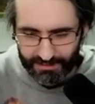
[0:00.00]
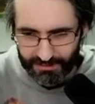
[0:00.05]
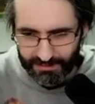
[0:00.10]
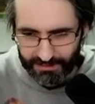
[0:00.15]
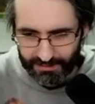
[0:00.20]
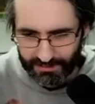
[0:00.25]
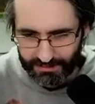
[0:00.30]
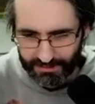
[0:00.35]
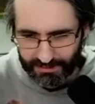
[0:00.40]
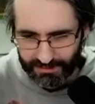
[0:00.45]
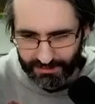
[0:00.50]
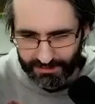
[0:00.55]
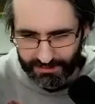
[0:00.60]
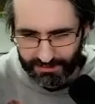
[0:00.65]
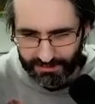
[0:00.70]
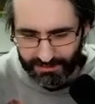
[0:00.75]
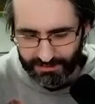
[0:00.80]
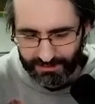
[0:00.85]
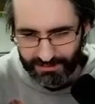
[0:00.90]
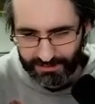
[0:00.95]

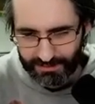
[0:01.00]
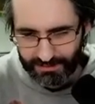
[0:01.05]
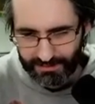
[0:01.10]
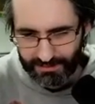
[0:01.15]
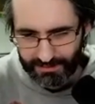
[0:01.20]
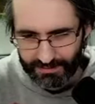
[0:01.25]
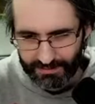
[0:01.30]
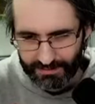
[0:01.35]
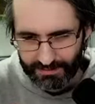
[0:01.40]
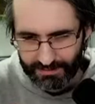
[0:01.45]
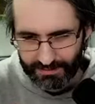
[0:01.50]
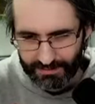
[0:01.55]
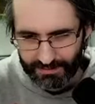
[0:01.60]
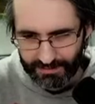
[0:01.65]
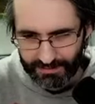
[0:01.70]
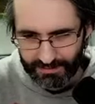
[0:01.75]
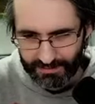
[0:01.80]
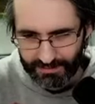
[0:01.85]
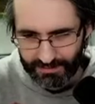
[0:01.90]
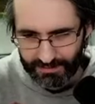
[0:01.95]

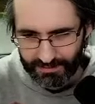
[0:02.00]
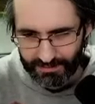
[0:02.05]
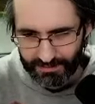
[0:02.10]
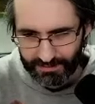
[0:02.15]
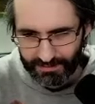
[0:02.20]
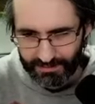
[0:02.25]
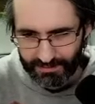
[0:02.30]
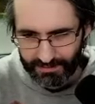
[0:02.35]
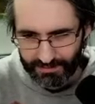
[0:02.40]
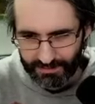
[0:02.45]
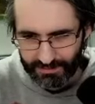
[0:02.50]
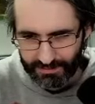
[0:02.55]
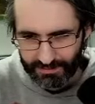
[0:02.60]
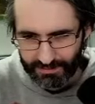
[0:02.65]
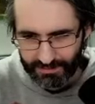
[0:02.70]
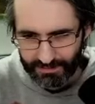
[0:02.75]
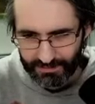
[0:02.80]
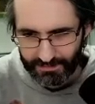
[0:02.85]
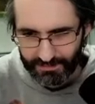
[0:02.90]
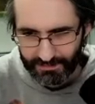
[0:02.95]

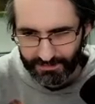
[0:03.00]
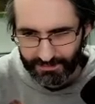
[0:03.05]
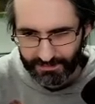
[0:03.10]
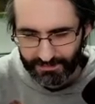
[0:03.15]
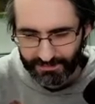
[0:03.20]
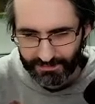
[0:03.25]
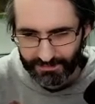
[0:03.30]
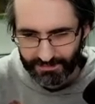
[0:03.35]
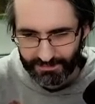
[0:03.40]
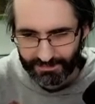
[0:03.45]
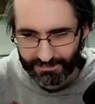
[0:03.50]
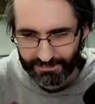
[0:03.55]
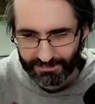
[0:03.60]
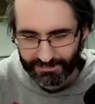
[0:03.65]
[no speech]